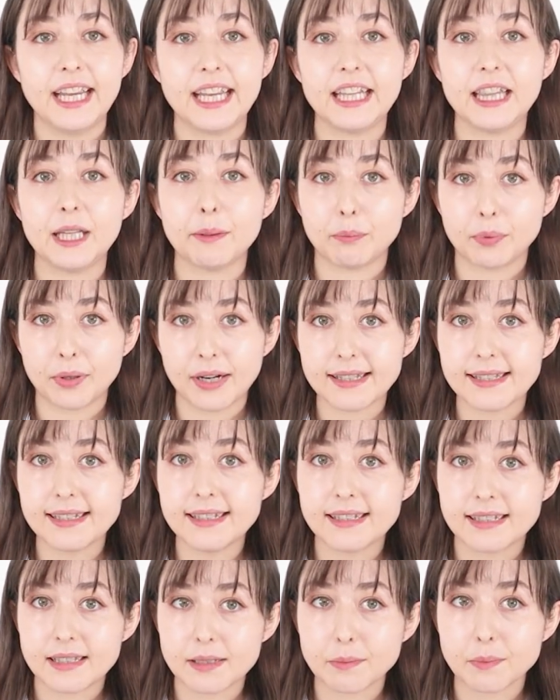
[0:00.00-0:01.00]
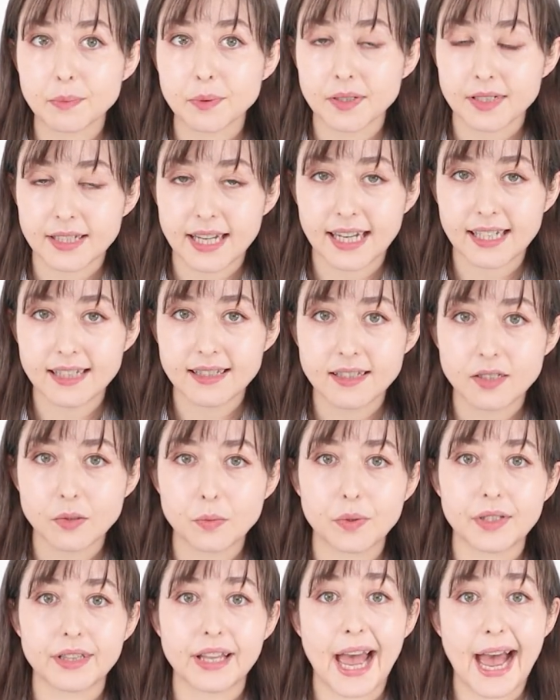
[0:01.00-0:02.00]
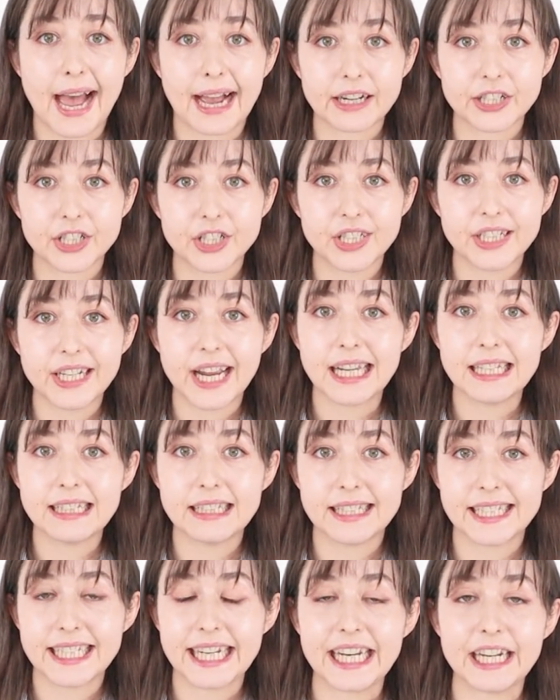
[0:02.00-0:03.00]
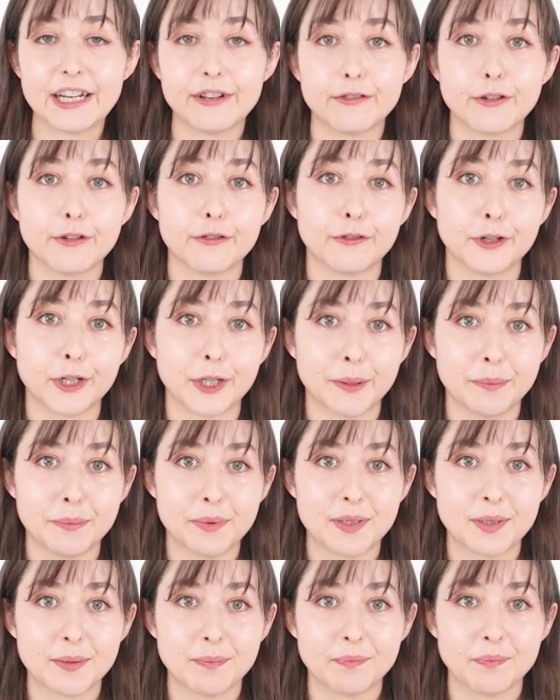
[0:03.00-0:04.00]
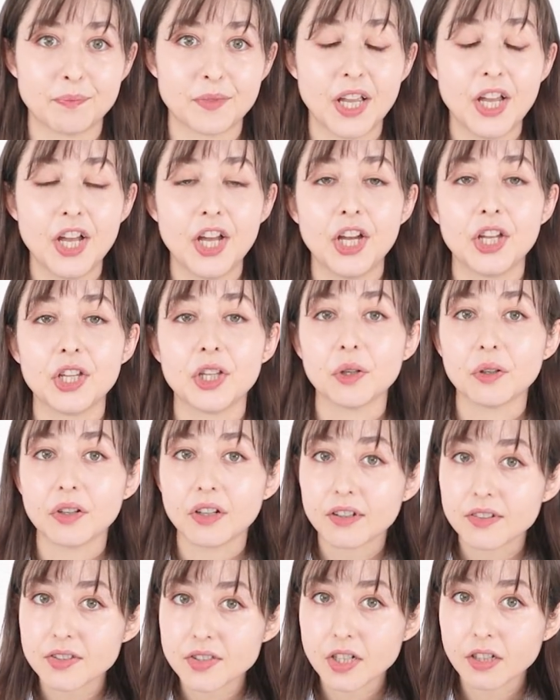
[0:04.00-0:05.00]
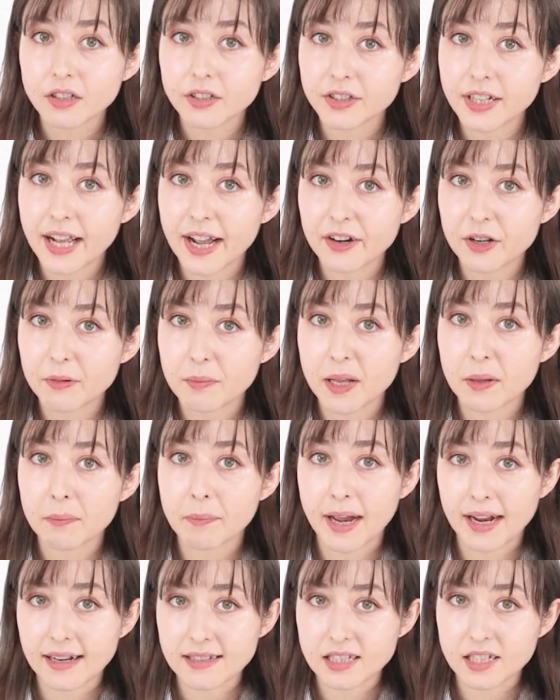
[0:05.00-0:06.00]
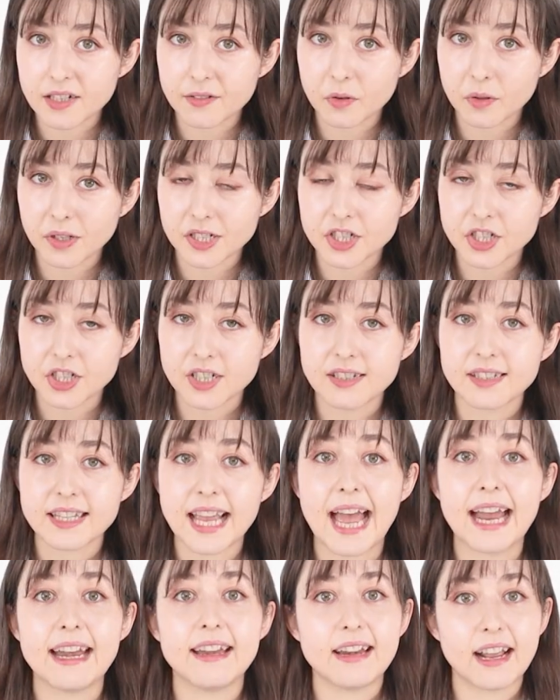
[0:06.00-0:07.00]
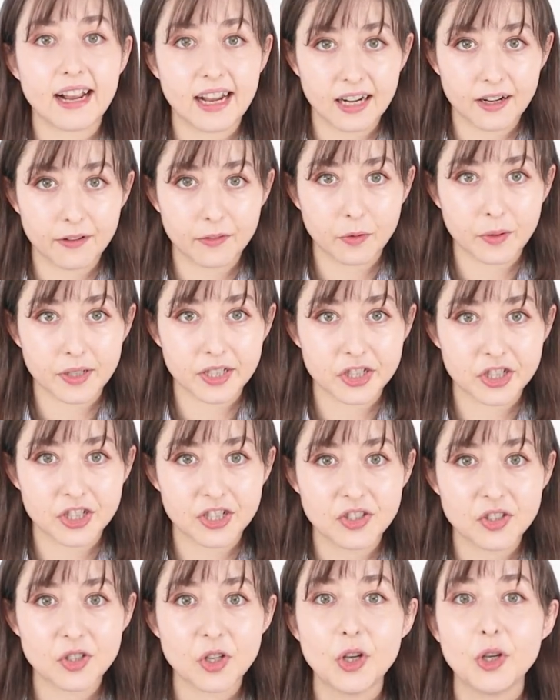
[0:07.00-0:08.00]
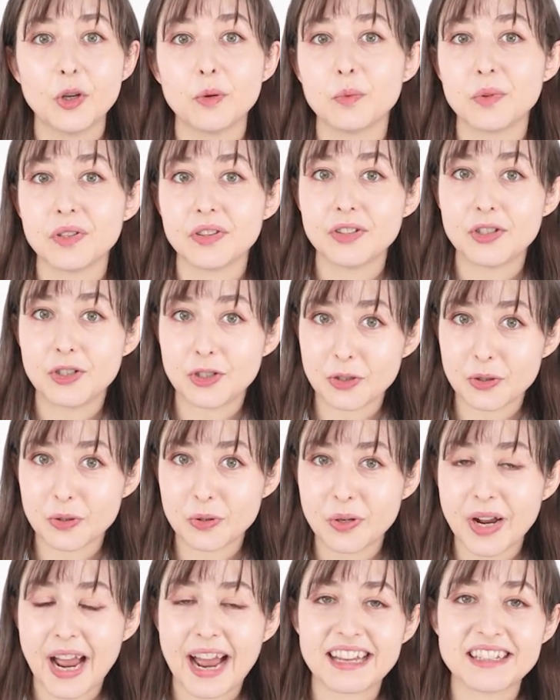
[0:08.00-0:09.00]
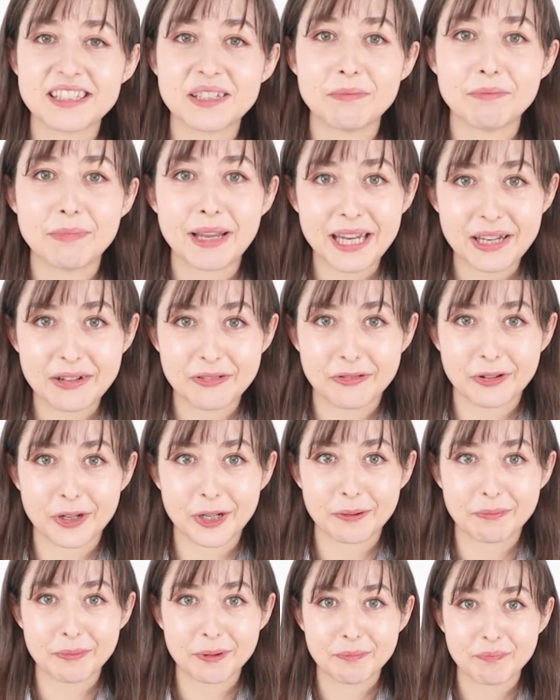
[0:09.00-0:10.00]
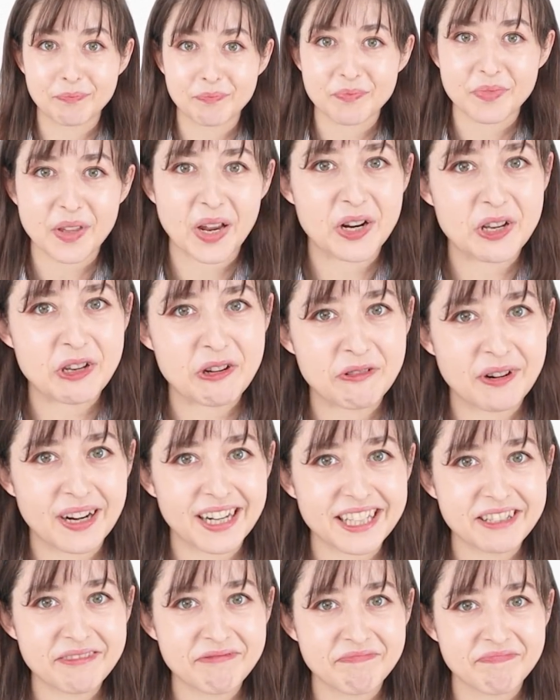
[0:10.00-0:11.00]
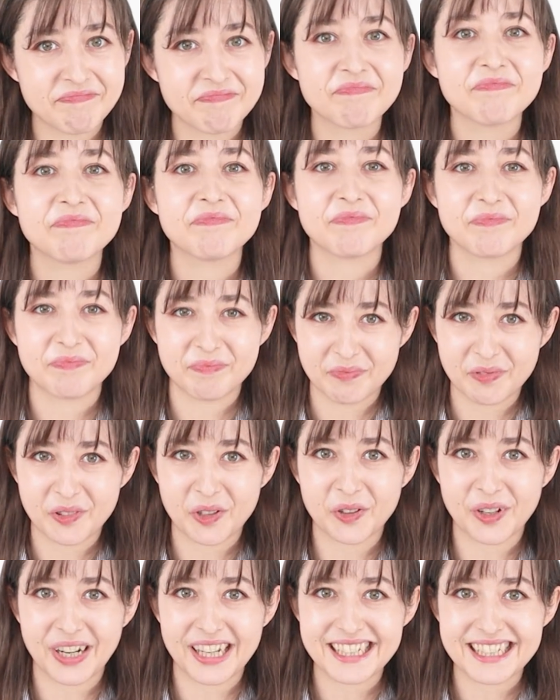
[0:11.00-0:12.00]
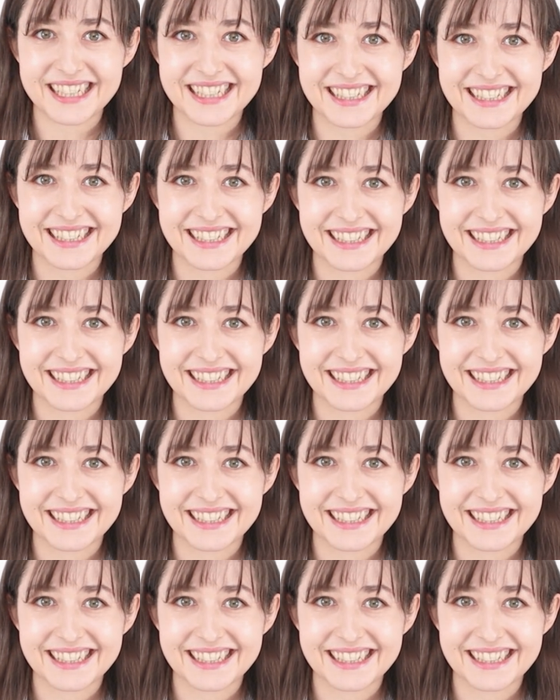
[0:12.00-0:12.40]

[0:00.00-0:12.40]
in the present simple tense with action and stative verbs. You'll also learn how to make positive questions and negative questions with do as a main verb. Are you ready? Great.